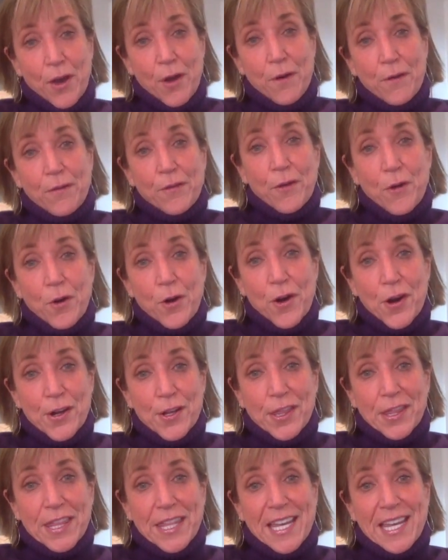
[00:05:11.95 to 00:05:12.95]
for
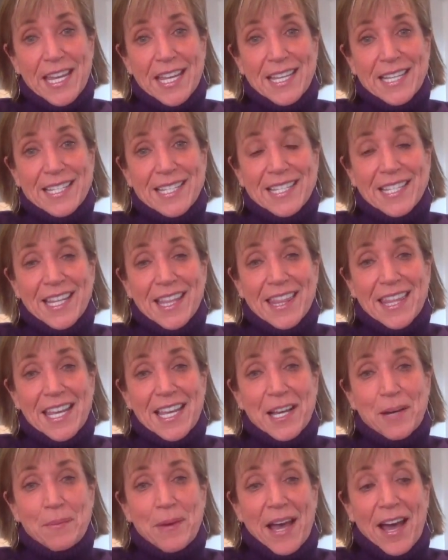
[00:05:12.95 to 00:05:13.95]
things to
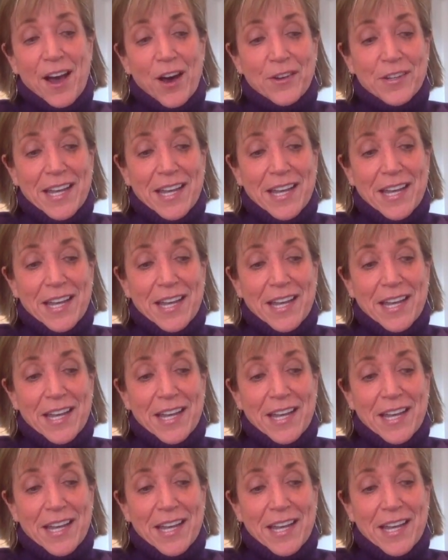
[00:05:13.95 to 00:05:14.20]
think about.